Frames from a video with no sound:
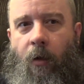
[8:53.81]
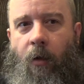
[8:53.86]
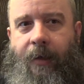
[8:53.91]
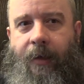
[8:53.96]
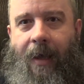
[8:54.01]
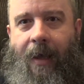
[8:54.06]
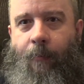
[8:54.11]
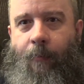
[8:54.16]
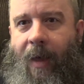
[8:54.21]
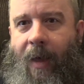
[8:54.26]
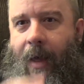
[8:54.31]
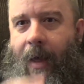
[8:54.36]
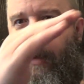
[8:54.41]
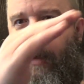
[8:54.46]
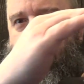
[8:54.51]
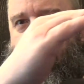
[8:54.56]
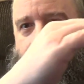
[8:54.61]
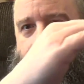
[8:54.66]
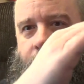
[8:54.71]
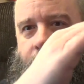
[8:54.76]
Came
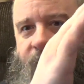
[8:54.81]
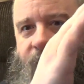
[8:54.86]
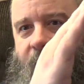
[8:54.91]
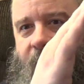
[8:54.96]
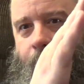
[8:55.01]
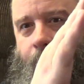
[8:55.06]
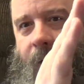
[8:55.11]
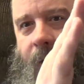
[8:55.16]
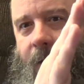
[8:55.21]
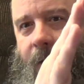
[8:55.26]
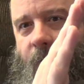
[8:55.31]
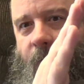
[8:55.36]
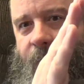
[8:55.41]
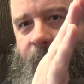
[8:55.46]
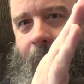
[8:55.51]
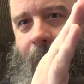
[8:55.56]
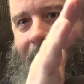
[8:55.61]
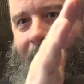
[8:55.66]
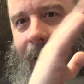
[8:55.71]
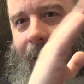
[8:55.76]
back, the jet bike was
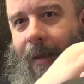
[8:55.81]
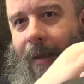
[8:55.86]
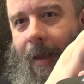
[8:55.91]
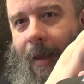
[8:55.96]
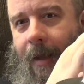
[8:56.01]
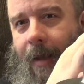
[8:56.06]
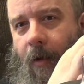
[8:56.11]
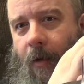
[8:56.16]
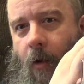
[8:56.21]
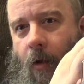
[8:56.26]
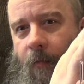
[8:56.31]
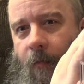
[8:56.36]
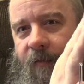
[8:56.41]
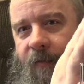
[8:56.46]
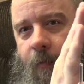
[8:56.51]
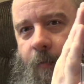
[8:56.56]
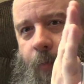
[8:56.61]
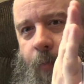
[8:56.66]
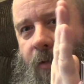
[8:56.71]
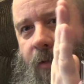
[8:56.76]
back, and all the
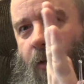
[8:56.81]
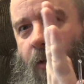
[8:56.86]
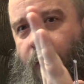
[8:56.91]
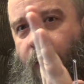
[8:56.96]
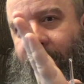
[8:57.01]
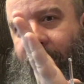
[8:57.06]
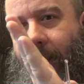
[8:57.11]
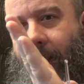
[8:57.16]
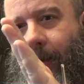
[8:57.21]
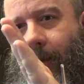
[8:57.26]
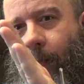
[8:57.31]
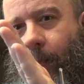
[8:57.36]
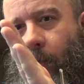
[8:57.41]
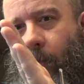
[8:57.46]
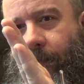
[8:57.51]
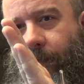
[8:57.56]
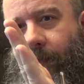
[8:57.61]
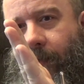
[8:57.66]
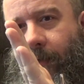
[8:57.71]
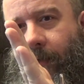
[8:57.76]
super glue had kind of
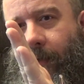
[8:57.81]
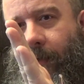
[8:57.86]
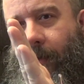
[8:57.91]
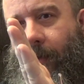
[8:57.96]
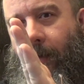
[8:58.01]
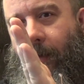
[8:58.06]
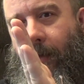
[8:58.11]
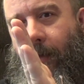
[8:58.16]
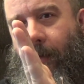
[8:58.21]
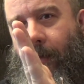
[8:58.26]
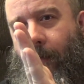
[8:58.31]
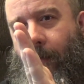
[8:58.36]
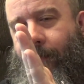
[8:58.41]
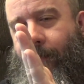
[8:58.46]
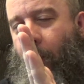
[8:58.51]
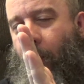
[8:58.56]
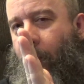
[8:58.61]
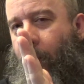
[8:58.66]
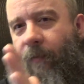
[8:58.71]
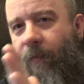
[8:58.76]
moved.
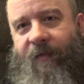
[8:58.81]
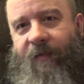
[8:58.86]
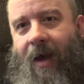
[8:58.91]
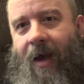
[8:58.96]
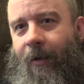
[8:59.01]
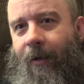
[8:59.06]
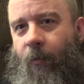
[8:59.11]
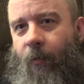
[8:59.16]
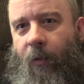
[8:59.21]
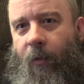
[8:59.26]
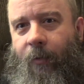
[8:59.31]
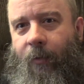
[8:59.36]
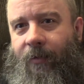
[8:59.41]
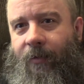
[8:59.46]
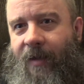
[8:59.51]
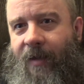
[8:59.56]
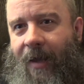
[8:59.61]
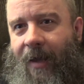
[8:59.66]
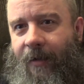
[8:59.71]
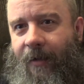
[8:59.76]
So it was kind of
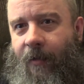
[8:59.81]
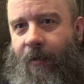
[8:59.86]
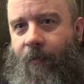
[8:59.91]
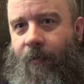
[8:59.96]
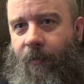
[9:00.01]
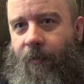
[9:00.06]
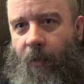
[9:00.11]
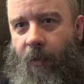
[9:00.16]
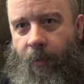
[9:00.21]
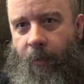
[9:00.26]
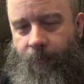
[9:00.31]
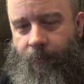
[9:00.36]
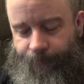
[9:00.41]
ruined, kind of couldn't do it.